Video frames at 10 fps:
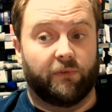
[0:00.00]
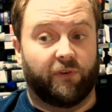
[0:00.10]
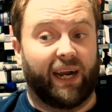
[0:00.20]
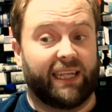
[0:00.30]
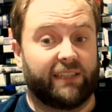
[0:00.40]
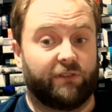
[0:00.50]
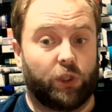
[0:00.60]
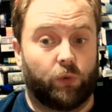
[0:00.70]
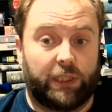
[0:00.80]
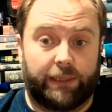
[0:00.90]
active
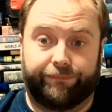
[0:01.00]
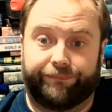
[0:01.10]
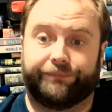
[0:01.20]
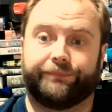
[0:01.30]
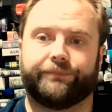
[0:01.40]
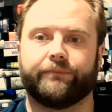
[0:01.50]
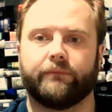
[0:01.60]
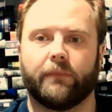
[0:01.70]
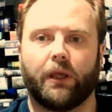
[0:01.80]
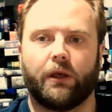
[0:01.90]
duty.
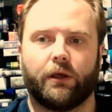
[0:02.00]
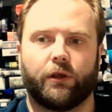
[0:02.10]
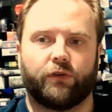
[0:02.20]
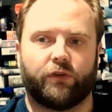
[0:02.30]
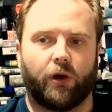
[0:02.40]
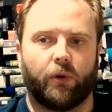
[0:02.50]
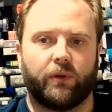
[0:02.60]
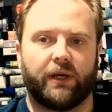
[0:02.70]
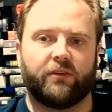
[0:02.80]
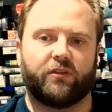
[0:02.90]
So
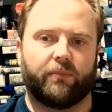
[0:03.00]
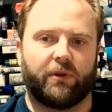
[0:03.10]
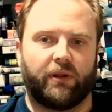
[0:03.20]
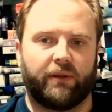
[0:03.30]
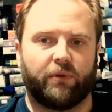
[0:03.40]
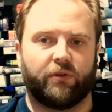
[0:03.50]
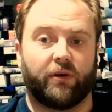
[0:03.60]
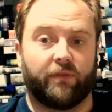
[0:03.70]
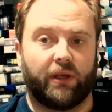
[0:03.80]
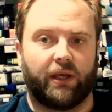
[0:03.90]
that's some of the limits
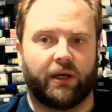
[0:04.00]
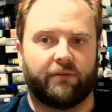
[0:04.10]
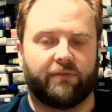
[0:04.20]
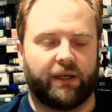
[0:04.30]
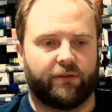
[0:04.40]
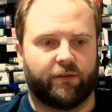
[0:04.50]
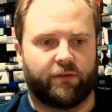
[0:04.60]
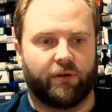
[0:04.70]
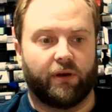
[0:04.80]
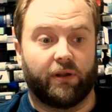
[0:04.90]
of the flank
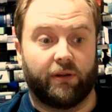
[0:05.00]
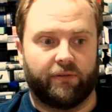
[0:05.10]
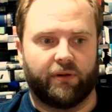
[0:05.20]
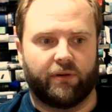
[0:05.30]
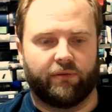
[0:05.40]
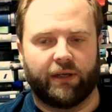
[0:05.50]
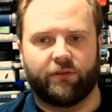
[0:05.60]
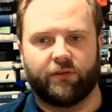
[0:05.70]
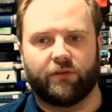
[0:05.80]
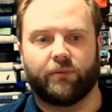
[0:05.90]
system, of the rank
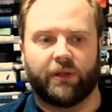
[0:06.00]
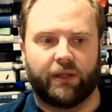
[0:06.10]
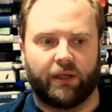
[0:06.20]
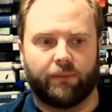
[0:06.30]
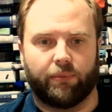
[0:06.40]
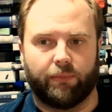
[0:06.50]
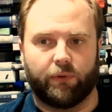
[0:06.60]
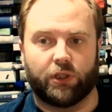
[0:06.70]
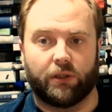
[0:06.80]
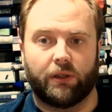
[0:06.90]
system, and the
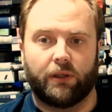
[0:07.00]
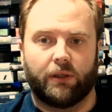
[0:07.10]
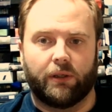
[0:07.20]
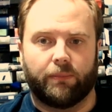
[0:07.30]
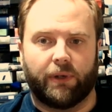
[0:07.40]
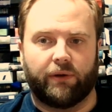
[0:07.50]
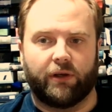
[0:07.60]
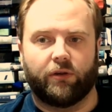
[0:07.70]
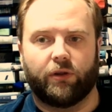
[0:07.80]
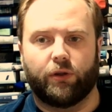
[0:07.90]
promotion by rank
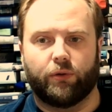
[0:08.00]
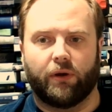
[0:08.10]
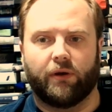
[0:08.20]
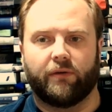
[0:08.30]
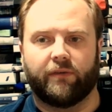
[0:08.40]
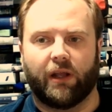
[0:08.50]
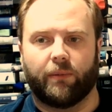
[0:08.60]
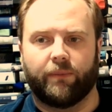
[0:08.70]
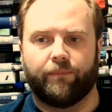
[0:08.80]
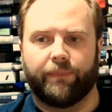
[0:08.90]

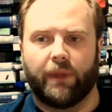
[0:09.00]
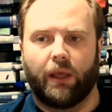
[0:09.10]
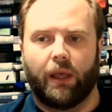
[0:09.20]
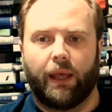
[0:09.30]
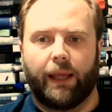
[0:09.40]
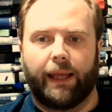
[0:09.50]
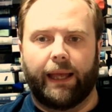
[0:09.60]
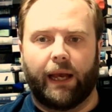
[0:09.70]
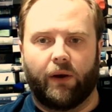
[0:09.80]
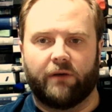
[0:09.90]
available.
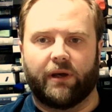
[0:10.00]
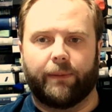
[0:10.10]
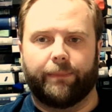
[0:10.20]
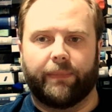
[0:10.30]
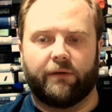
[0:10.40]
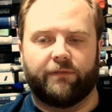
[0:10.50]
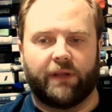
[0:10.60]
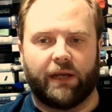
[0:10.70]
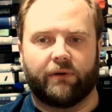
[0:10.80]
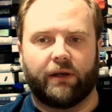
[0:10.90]
However,
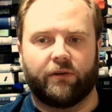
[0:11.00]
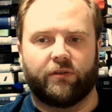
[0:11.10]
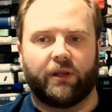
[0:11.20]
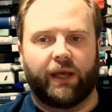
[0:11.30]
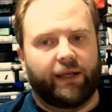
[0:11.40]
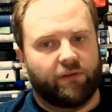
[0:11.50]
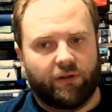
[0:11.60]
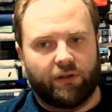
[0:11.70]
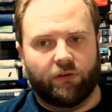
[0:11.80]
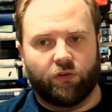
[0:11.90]
flag ranks in
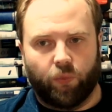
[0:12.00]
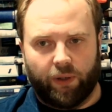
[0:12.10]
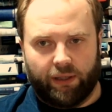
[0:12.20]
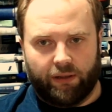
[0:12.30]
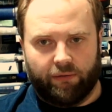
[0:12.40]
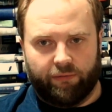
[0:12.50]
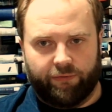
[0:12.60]
1812,